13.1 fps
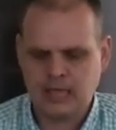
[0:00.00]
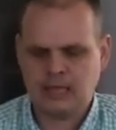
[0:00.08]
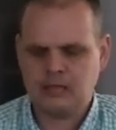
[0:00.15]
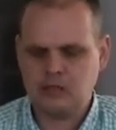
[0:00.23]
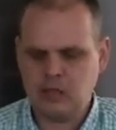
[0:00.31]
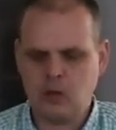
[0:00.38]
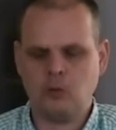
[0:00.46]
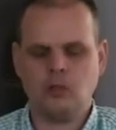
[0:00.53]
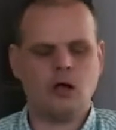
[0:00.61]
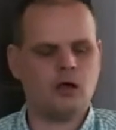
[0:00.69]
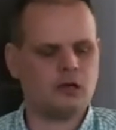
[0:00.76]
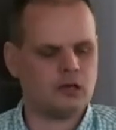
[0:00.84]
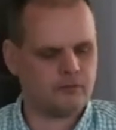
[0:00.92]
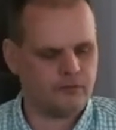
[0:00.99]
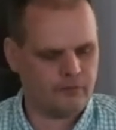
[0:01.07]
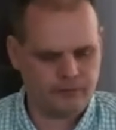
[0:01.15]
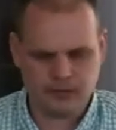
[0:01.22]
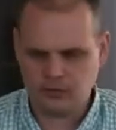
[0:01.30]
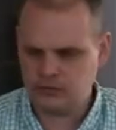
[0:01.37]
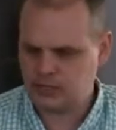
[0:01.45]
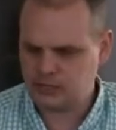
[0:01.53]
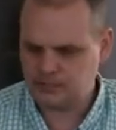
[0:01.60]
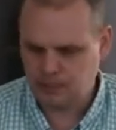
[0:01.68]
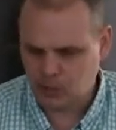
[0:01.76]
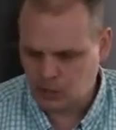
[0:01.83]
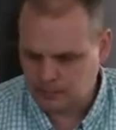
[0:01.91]
no longer fulfills its
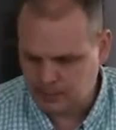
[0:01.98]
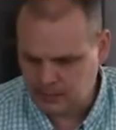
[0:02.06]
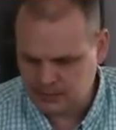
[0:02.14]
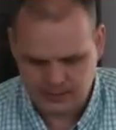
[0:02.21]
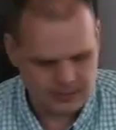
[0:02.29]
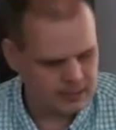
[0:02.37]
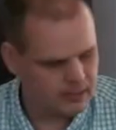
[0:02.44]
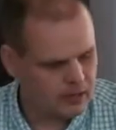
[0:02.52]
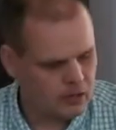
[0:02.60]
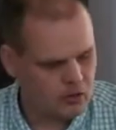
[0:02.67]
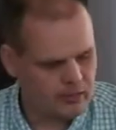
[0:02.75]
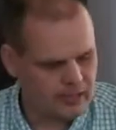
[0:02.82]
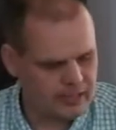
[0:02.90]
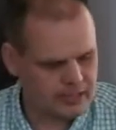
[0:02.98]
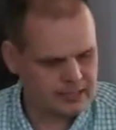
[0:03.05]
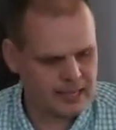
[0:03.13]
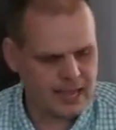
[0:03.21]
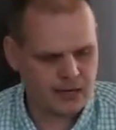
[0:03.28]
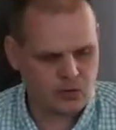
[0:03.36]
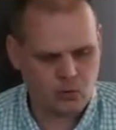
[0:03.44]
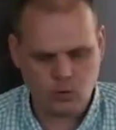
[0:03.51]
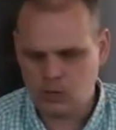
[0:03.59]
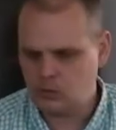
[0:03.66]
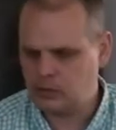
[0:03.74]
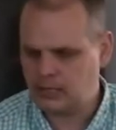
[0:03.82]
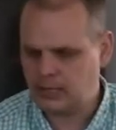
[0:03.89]
purpose, the exact
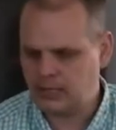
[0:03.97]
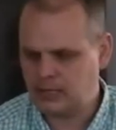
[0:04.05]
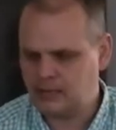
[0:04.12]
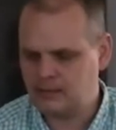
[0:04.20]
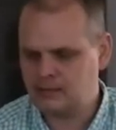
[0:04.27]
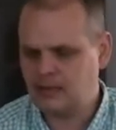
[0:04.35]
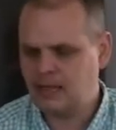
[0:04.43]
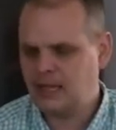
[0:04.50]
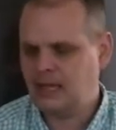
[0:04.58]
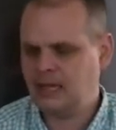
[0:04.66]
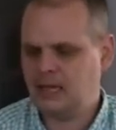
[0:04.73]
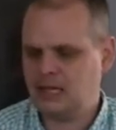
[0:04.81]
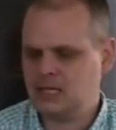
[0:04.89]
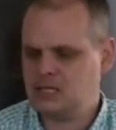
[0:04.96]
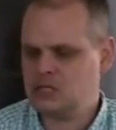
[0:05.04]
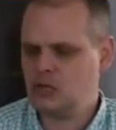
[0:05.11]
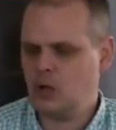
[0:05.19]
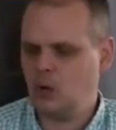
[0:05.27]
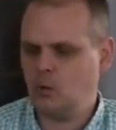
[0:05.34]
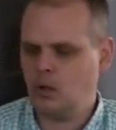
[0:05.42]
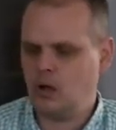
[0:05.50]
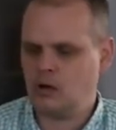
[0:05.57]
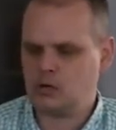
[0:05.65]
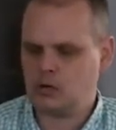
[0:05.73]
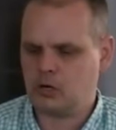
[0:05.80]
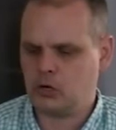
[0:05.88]
quote is, it is no
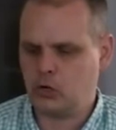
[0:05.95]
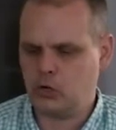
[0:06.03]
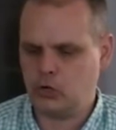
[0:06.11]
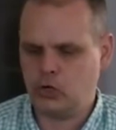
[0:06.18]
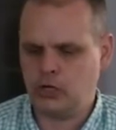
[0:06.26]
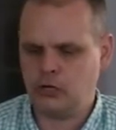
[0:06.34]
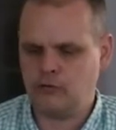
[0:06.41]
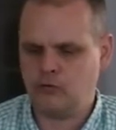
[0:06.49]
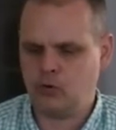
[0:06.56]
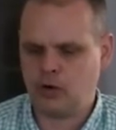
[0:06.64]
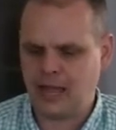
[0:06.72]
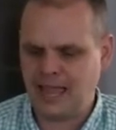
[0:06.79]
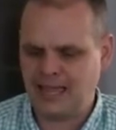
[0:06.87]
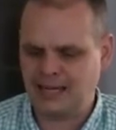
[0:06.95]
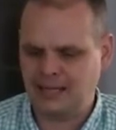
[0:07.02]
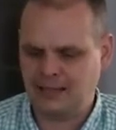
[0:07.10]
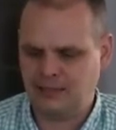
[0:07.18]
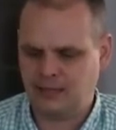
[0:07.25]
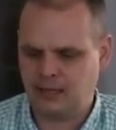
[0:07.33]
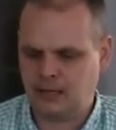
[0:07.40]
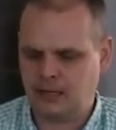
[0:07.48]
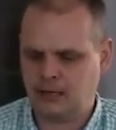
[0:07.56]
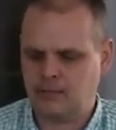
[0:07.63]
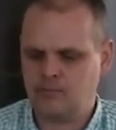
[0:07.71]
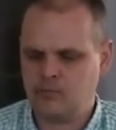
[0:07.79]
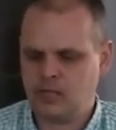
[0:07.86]
longer good for anything
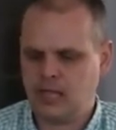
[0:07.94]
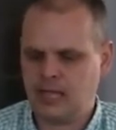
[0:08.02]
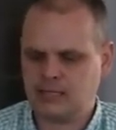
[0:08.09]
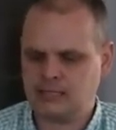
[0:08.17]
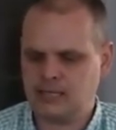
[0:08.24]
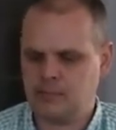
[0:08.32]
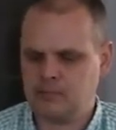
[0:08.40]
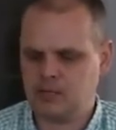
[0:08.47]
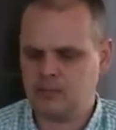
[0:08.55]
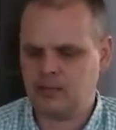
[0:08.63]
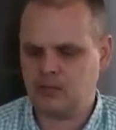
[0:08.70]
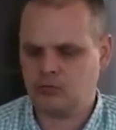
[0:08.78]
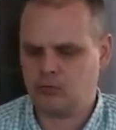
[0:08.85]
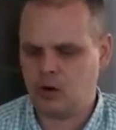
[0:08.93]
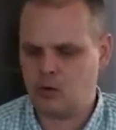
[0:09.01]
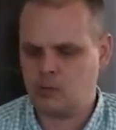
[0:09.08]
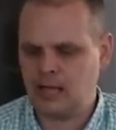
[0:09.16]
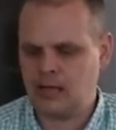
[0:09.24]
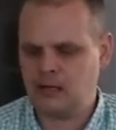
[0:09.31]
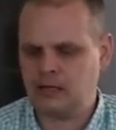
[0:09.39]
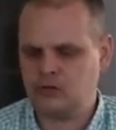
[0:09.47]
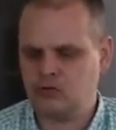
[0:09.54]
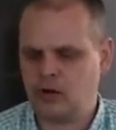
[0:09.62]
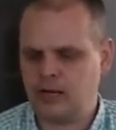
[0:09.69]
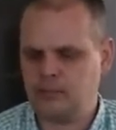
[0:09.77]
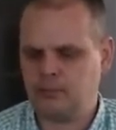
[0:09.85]
except to be thrown out and
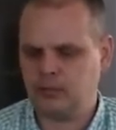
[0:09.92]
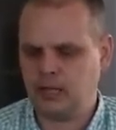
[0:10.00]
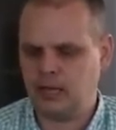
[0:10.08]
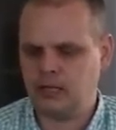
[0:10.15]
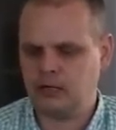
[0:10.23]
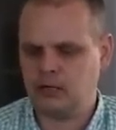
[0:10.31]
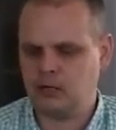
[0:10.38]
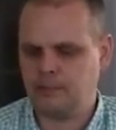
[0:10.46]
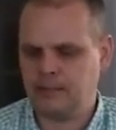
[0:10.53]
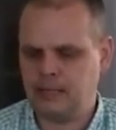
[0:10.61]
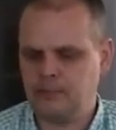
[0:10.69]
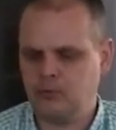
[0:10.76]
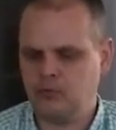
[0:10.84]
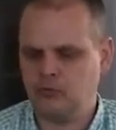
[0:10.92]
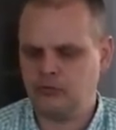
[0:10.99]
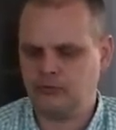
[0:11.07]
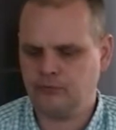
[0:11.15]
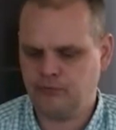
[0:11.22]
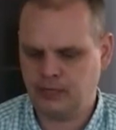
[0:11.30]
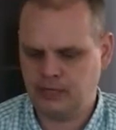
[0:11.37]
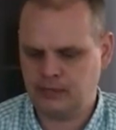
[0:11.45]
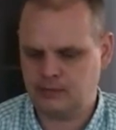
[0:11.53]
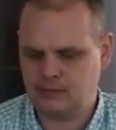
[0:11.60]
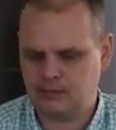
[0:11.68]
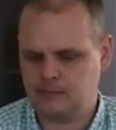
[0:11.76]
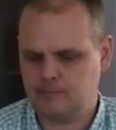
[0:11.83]
trampled under people's feet.